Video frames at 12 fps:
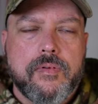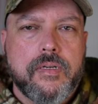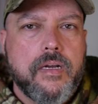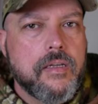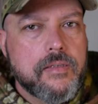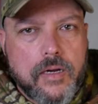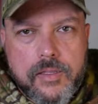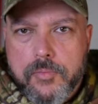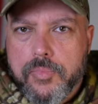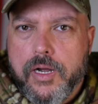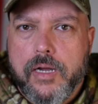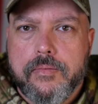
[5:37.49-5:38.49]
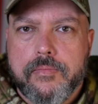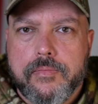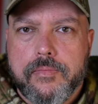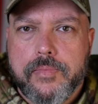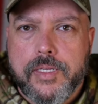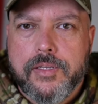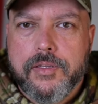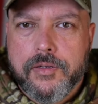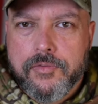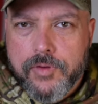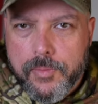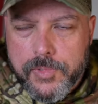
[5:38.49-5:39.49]
Guns aren't the problem. It's the
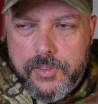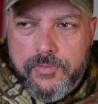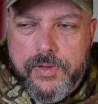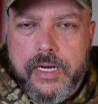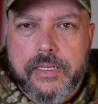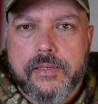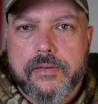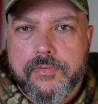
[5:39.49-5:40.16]
criminal. In fact,